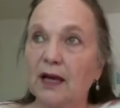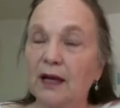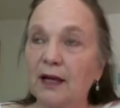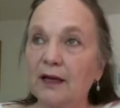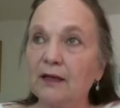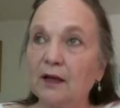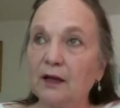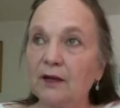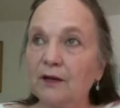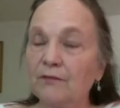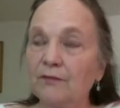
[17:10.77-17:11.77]
And
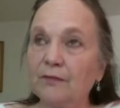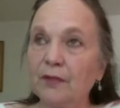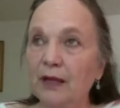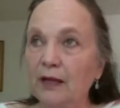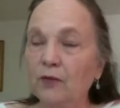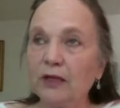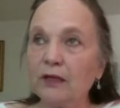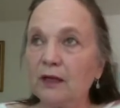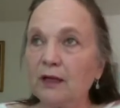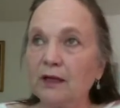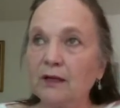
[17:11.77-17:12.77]

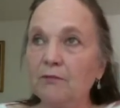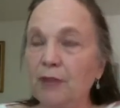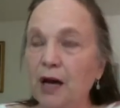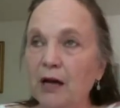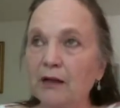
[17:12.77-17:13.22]
anyone can buy